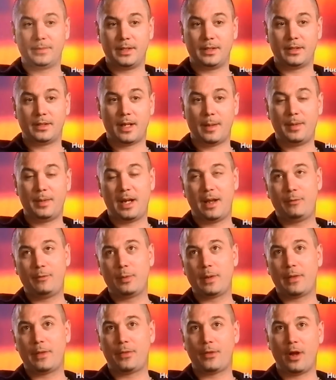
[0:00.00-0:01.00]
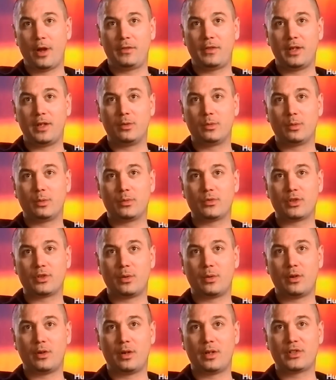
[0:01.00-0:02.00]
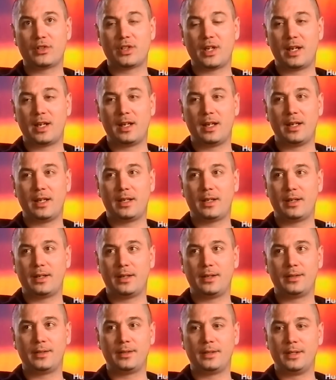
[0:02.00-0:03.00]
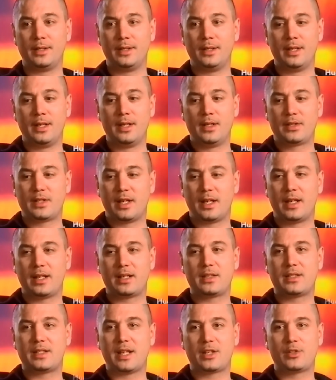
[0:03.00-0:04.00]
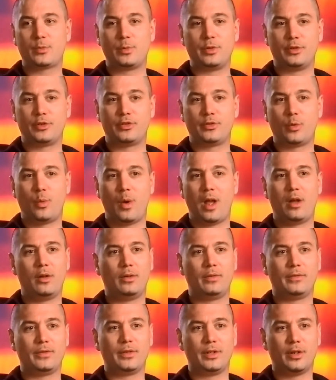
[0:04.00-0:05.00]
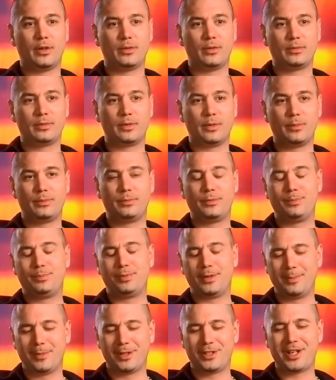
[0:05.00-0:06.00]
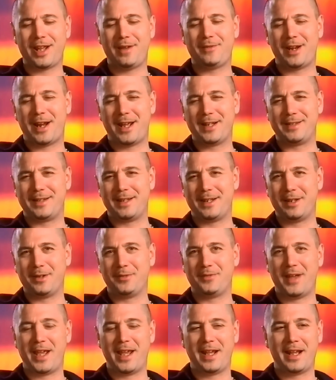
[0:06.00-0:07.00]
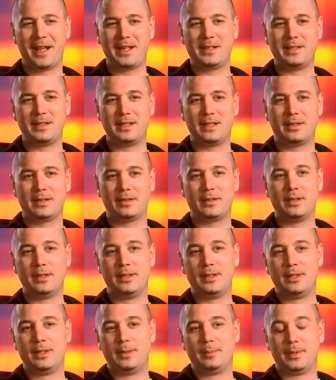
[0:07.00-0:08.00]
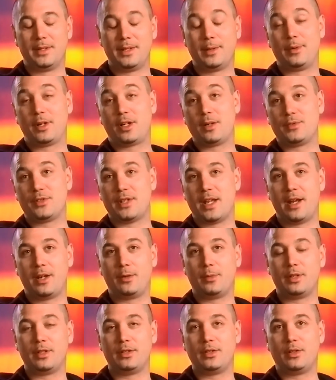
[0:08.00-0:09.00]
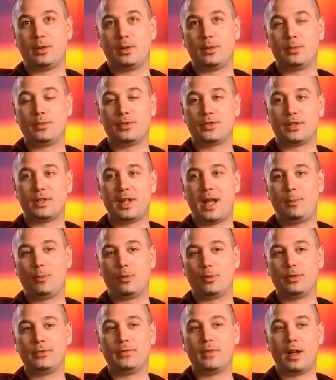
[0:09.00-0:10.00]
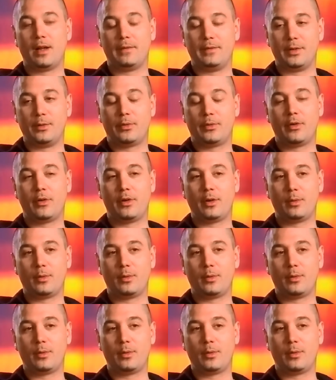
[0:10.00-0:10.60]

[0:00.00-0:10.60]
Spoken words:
I mean, everybody thought they knew what was going on. It's kind of like sex when you're 12, you know? You pretty much have an idea, vague idea, but then when it comes down to it, you know, it was a lot more involved than you thought it